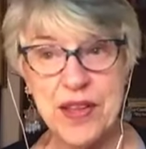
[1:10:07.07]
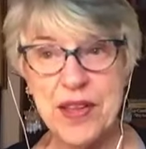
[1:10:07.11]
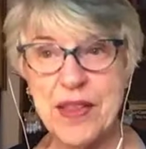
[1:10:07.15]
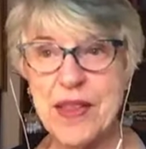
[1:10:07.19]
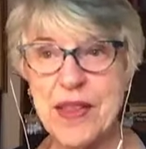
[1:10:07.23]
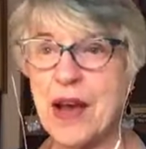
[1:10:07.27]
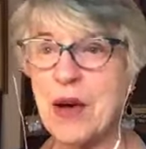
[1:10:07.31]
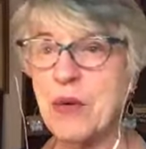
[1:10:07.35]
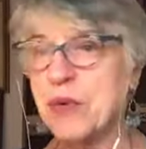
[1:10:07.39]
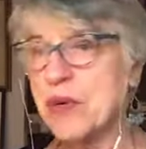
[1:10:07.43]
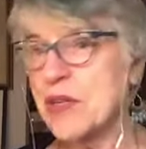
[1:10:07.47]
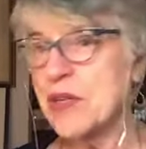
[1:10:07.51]
And
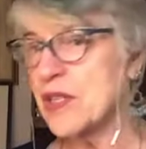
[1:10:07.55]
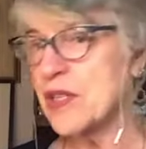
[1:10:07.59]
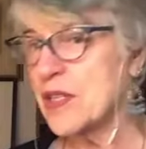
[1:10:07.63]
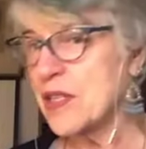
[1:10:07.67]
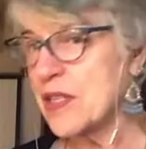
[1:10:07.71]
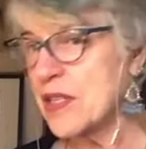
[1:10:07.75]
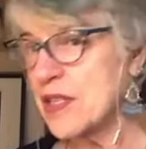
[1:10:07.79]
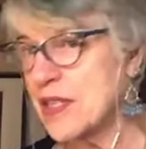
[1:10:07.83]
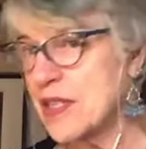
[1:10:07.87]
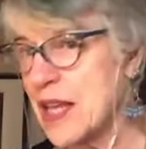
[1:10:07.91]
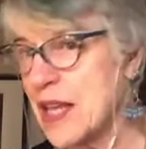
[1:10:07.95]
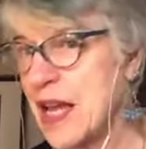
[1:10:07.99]
that was
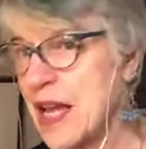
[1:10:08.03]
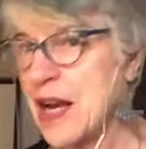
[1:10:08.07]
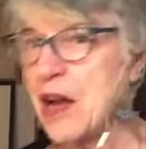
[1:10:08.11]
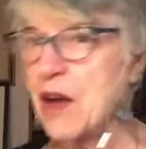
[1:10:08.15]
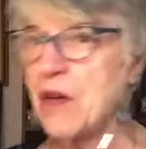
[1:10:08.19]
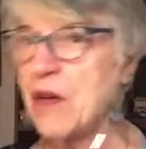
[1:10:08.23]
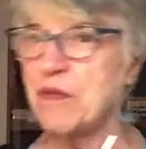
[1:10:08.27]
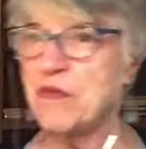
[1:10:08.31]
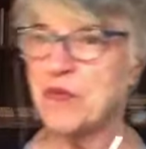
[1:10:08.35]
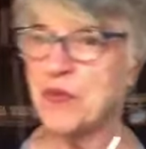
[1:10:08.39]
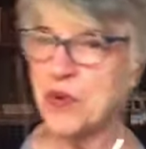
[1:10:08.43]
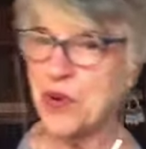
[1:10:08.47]
the
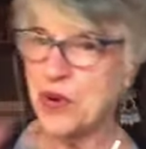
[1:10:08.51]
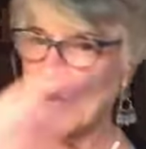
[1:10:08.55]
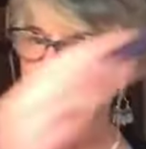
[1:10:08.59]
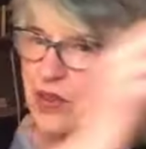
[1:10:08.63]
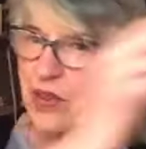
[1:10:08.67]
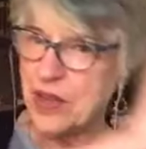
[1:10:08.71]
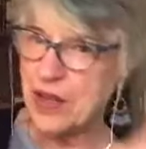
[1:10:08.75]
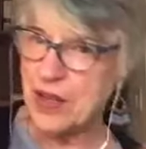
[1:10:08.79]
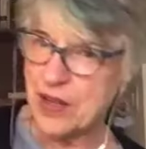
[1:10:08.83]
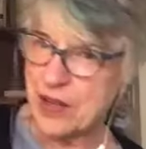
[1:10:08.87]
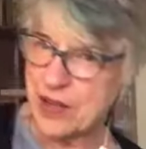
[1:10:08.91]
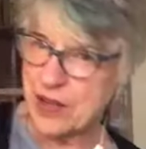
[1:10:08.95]
setup for
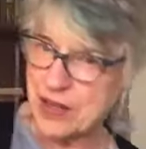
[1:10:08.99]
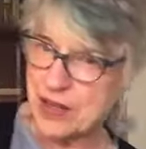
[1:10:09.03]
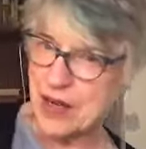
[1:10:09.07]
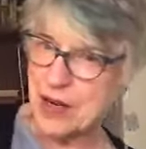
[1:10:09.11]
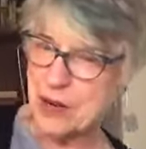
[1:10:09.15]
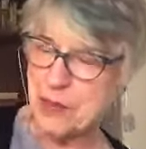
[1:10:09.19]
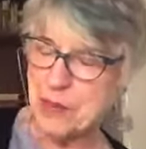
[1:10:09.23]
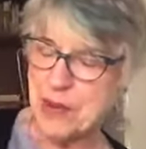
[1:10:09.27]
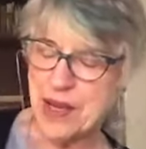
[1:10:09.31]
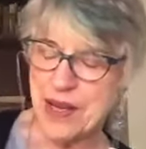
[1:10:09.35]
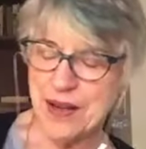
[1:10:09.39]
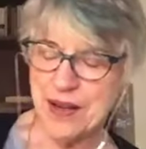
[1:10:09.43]
the
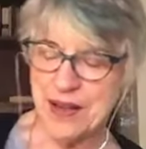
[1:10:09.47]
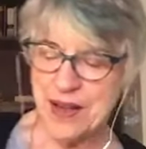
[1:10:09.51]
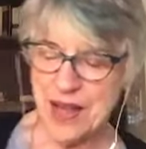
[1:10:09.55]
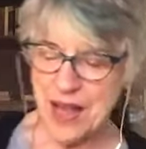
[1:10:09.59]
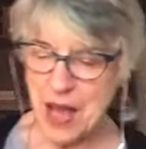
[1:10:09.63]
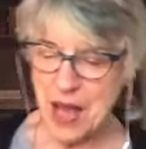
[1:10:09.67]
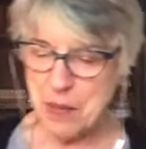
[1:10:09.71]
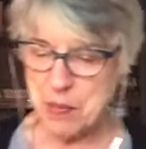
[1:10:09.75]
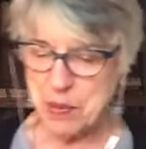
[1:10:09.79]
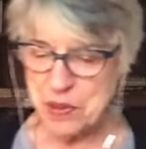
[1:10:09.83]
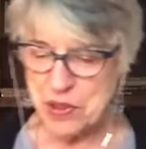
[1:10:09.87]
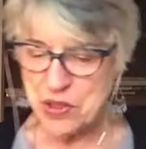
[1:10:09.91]
coming
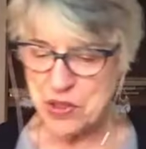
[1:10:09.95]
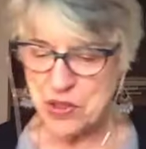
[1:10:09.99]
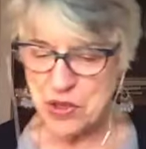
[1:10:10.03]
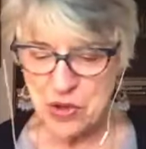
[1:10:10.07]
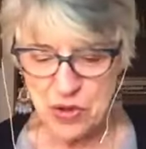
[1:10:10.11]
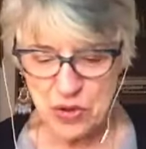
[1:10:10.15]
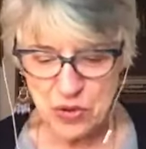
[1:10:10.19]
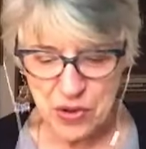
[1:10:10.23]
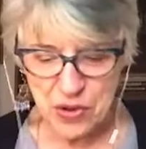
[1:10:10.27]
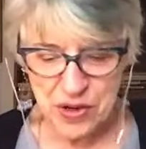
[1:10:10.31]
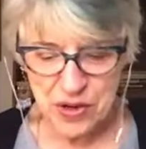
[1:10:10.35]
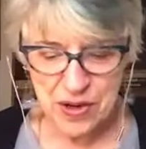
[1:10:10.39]

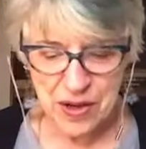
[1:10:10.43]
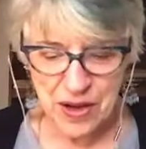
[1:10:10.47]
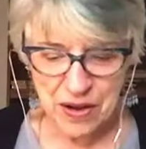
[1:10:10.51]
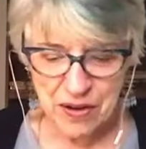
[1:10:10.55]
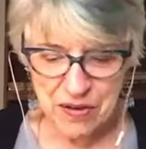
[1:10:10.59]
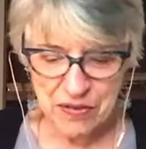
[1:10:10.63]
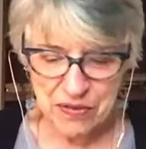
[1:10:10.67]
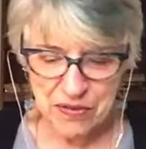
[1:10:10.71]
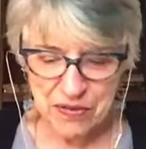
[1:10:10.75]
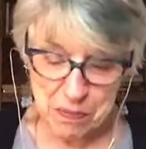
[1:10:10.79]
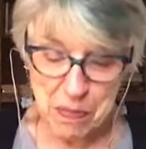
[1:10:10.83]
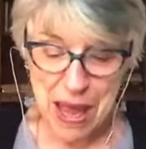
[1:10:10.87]
episode
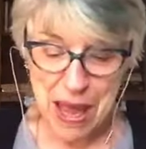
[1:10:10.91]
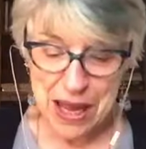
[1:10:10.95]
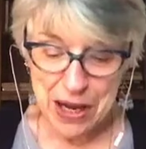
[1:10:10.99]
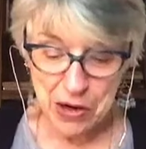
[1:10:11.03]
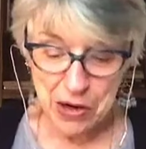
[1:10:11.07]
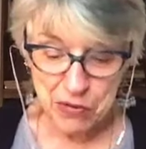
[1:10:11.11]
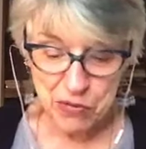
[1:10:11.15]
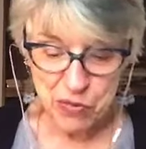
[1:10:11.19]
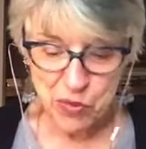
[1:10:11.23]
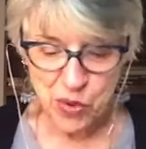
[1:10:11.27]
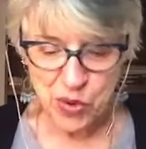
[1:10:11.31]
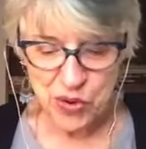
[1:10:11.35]
of Man
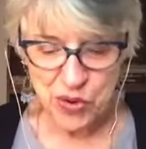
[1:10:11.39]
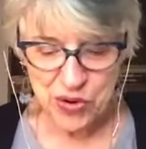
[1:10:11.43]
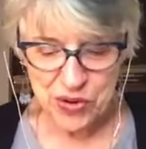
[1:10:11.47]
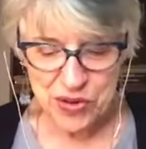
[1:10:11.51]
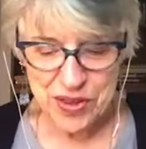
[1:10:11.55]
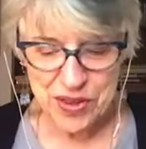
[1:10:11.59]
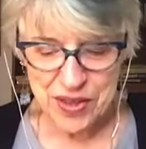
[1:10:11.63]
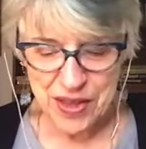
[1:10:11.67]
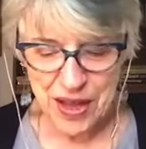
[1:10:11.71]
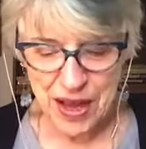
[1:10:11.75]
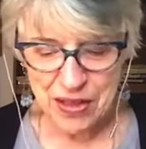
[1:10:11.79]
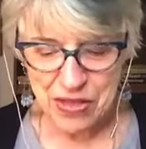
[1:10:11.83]
of
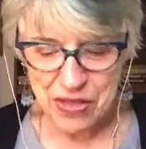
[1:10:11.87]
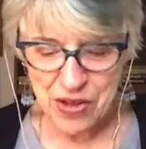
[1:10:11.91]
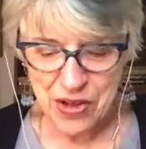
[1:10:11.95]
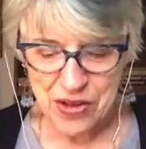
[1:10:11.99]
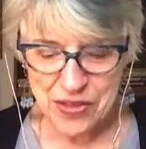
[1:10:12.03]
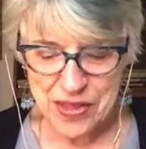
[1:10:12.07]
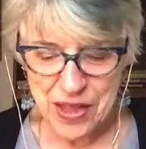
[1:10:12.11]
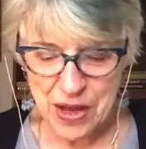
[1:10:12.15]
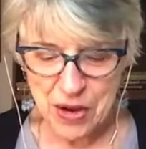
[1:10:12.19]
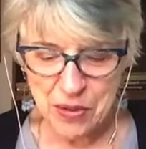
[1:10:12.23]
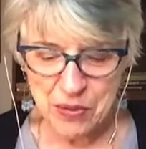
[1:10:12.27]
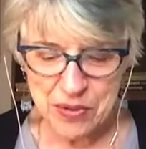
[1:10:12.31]
Worth. I
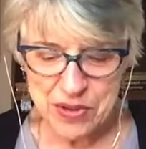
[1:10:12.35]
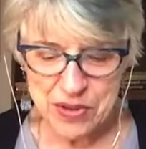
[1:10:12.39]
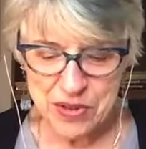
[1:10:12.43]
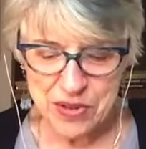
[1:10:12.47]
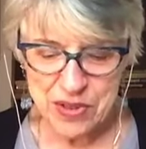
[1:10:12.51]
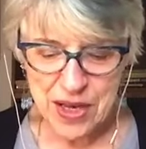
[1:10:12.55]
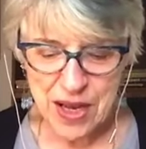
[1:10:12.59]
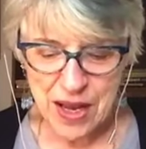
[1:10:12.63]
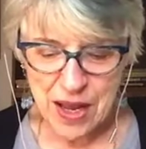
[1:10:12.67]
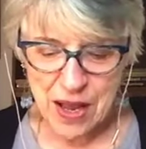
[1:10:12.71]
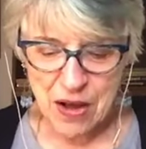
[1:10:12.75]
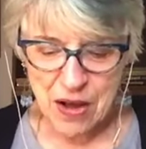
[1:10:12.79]
thought that
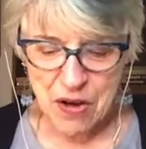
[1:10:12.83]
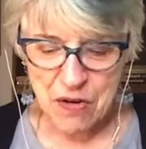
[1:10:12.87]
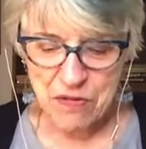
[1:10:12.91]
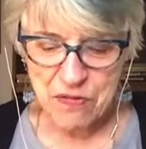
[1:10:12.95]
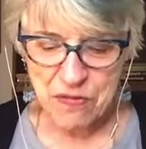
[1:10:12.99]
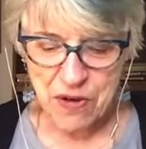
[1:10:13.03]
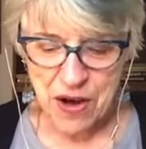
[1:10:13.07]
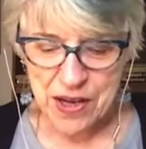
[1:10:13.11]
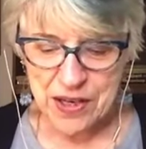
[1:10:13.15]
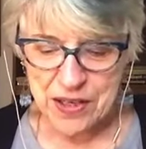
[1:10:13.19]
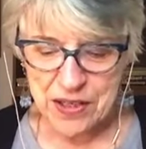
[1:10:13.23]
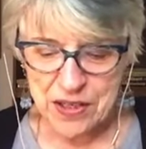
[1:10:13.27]
was
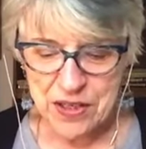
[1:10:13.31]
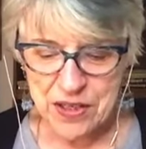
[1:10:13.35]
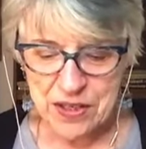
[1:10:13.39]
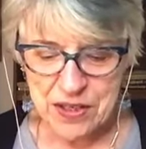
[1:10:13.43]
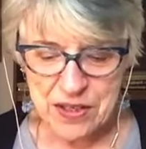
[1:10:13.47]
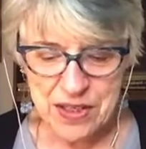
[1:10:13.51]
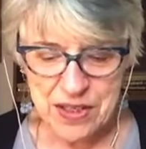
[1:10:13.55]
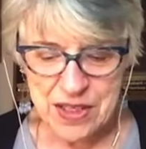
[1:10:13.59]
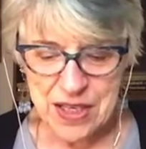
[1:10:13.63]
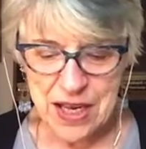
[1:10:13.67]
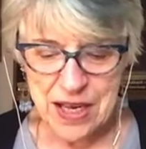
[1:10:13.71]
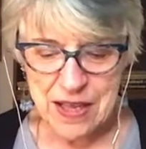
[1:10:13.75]
fun to
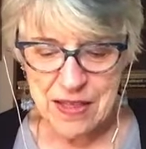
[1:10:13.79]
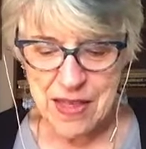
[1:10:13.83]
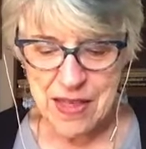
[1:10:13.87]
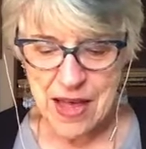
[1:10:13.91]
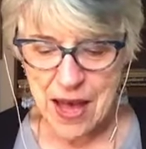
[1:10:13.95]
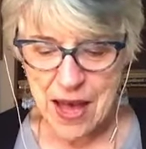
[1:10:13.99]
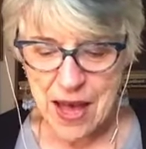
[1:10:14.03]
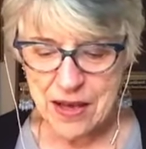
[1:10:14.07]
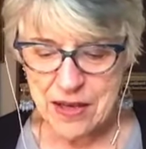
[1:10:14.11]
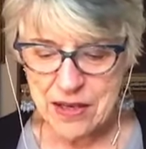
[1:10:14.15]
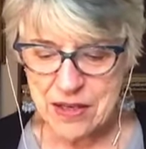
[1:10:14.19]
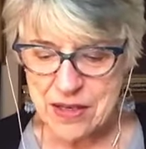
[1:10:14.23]
see
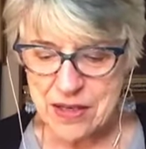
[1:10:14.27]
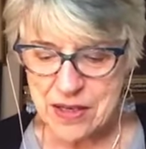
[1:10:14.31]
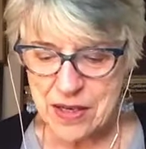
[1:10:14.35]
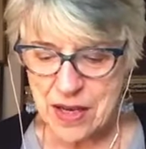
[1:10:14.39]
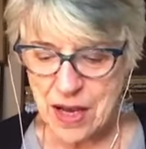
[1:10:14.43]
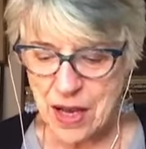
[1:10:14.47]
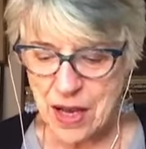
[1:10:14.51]
that.